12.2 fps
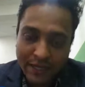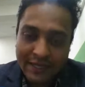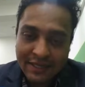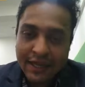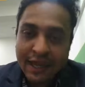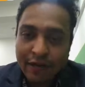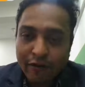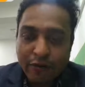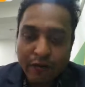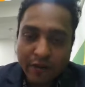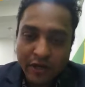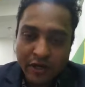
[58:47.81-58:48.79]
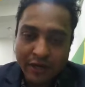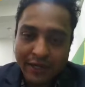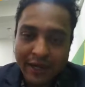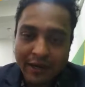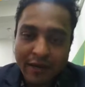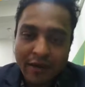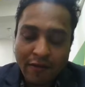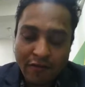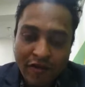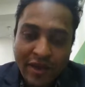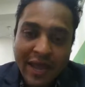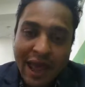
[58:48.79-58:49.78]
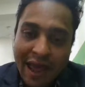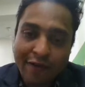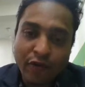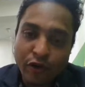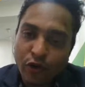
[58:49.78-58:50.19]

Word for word: that's the kind of preparation that we have or